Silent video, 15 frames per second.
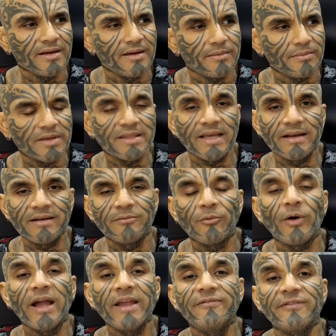But then
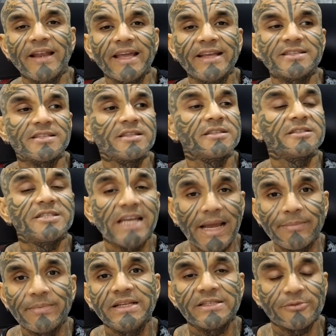wife likes
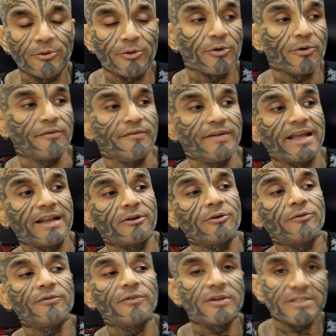Japanese food. Oh, we can go
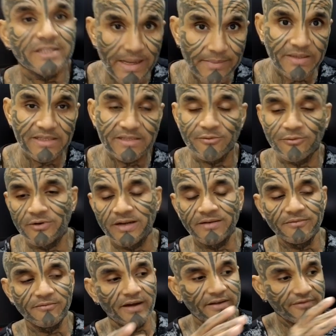for Japanese food
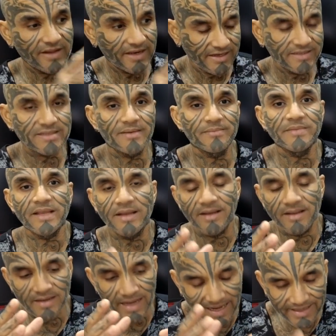and wife can eat something
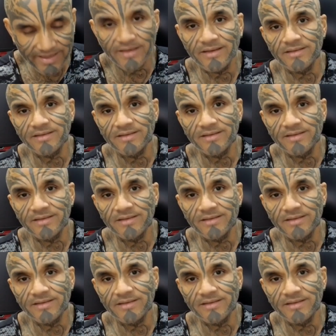and I can eat